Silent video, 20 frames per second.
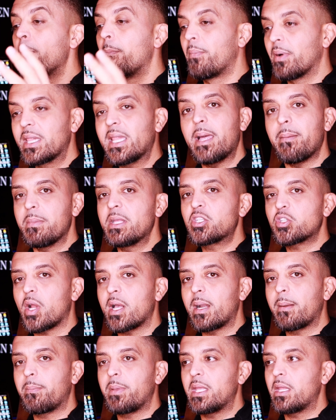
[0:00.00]
But let me
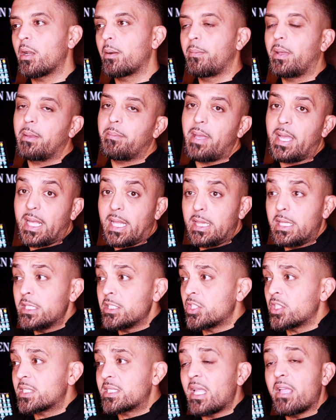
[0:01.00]
try to beat your big bank. At
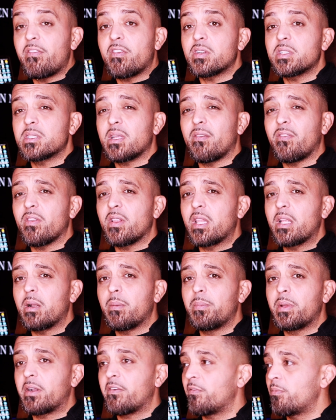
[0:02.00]
least save yourself a little
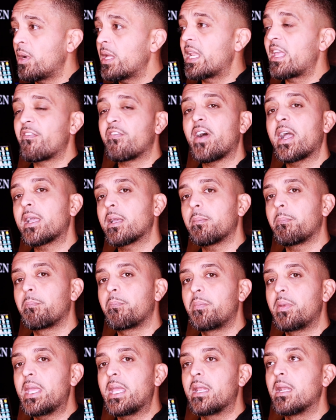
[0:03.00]
bit of money. If I
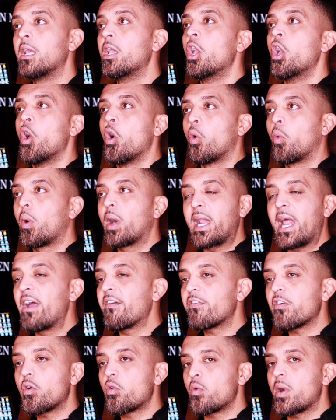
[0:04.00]
could beat
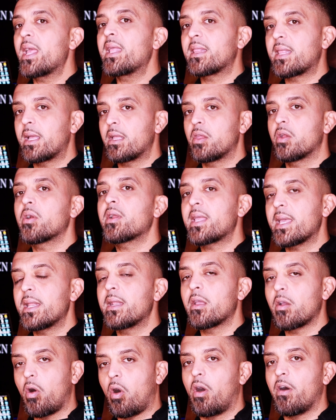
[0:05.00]
whatever rate that you're
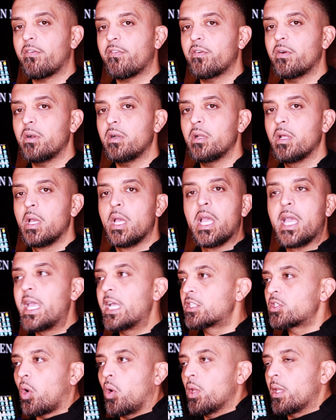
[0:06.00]
getting offered,
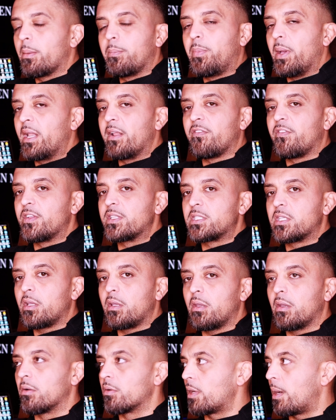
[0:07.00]
it's only benefit to
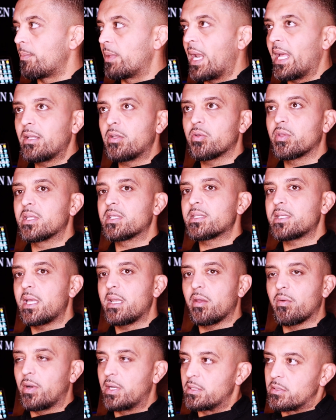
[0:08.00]
you. I mean, I do this
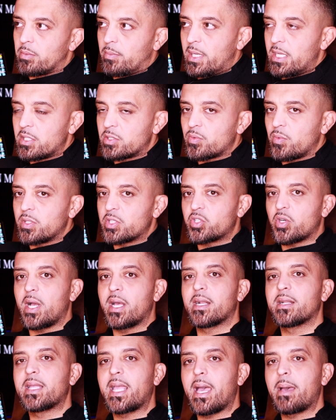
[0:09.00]
anyway, so might as well
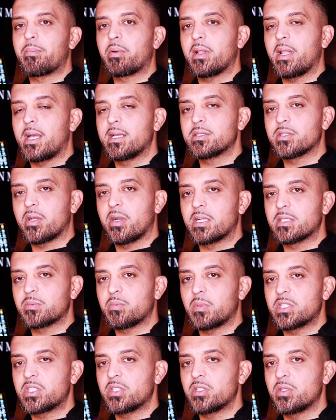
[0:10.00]
try to capitalize on it as
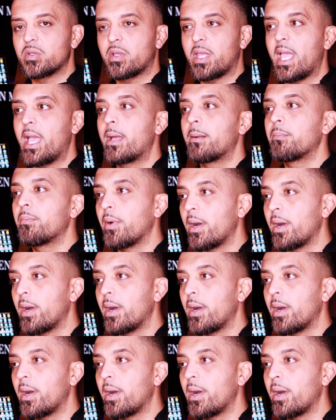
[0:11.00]
much as you can.